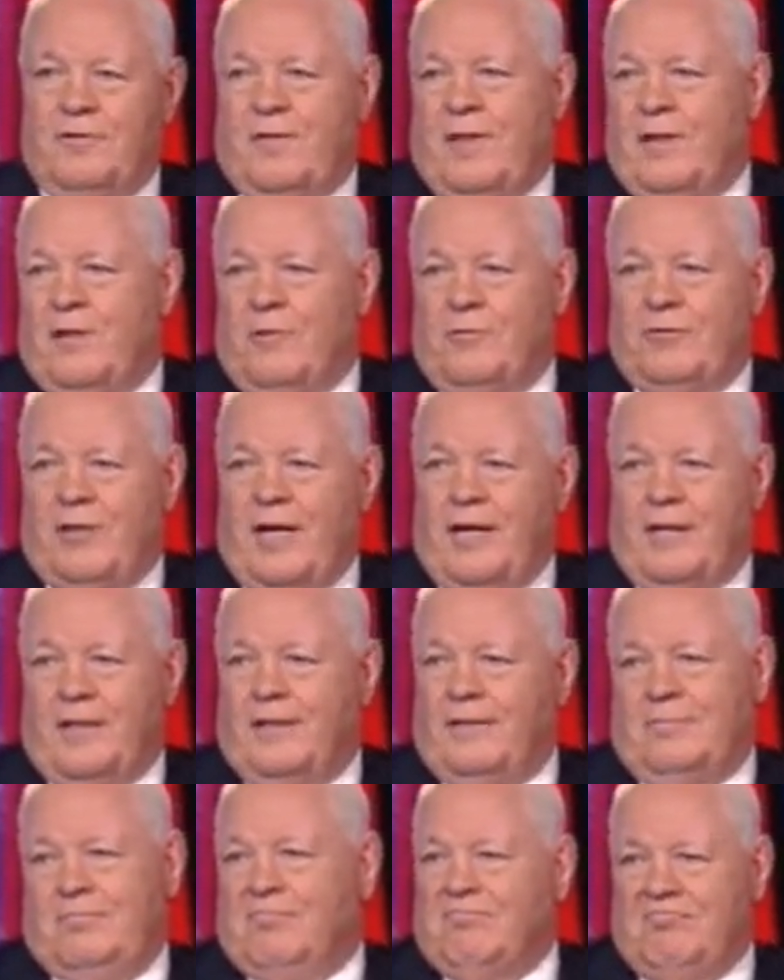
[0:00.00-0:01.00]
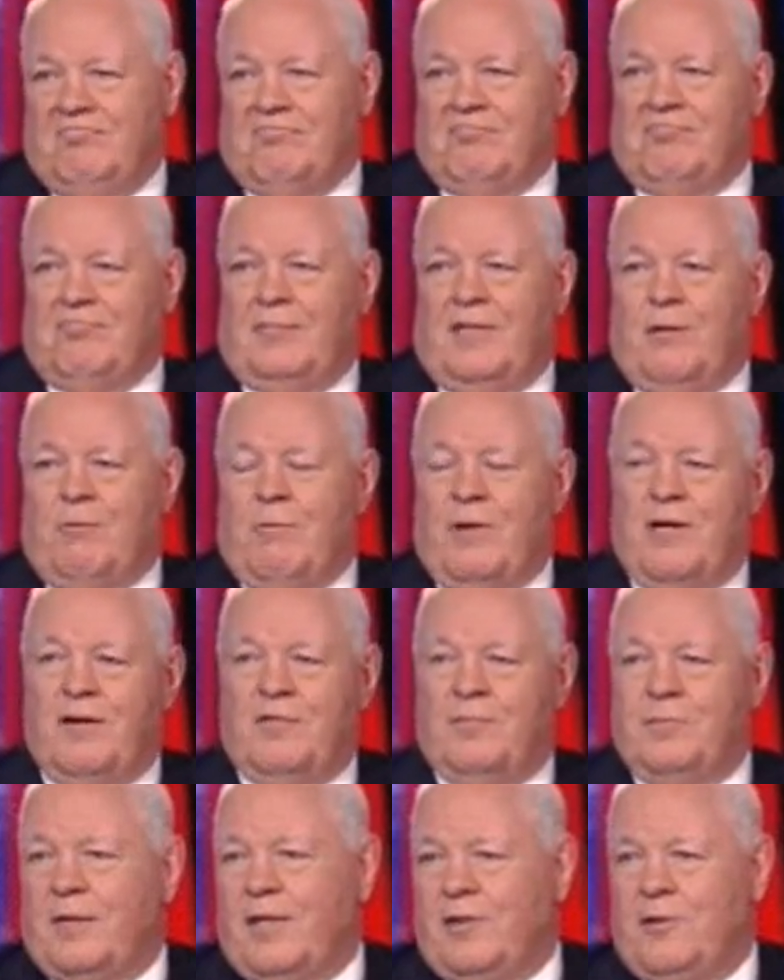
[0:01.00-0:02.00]
If they don't take it, get rid
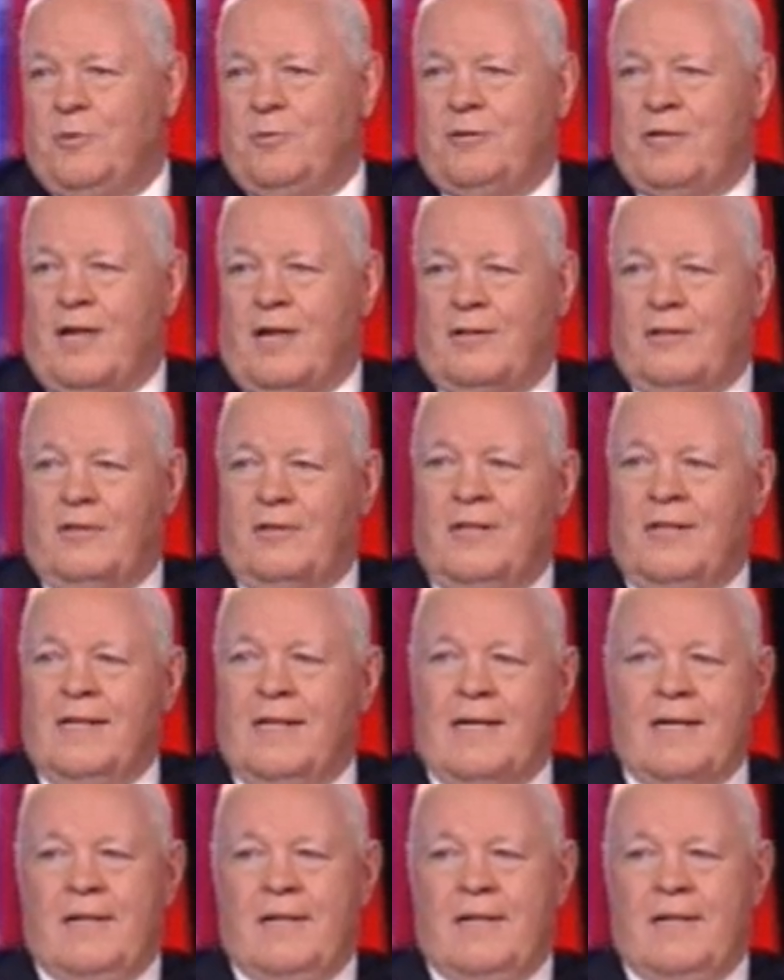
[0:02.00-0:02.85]
of them, get a new doctor.